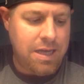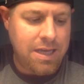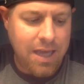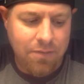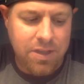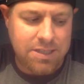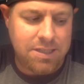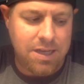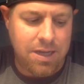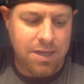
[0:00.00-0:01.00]
He gave
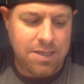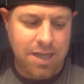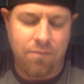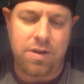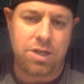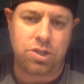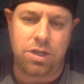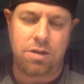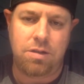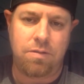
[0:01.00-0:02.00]
this
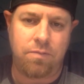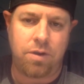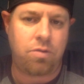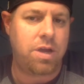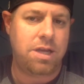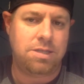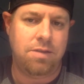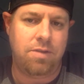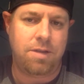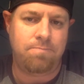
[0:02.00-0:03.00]
definition for
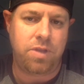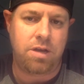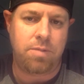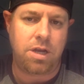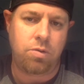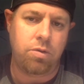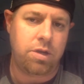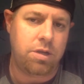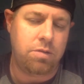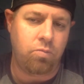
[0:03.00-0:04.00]
creativity, and he
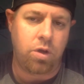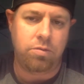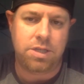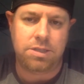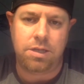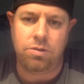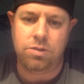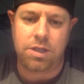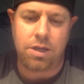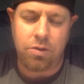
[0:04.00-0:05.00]
quoted Walt Disney,
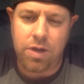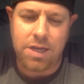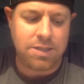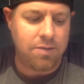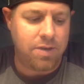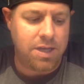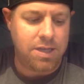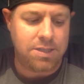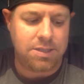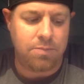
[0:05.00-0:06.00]
who said that creativity
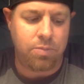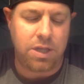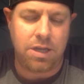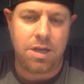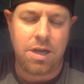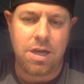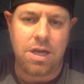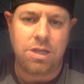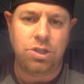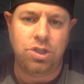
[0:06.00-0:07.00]
is simply
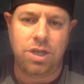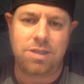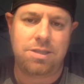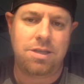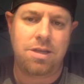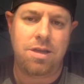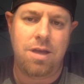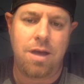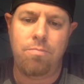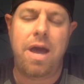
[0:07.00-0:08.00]
just
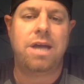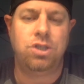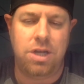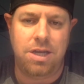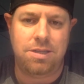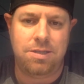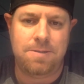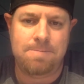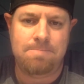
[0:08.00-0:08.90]
imagine it.